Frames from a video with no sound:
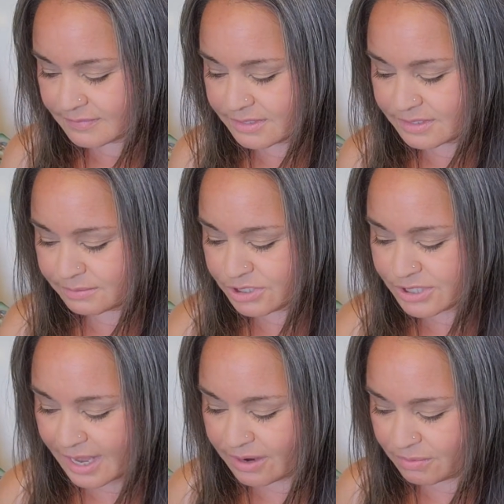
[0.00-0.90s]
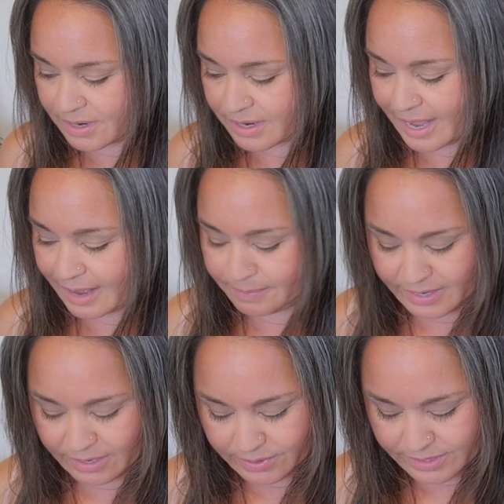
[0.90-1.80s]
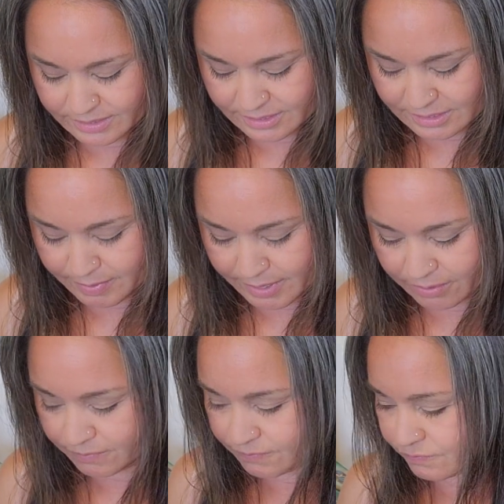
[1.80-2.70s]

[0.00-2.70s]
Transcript: There's some shadow work happening. What is this about?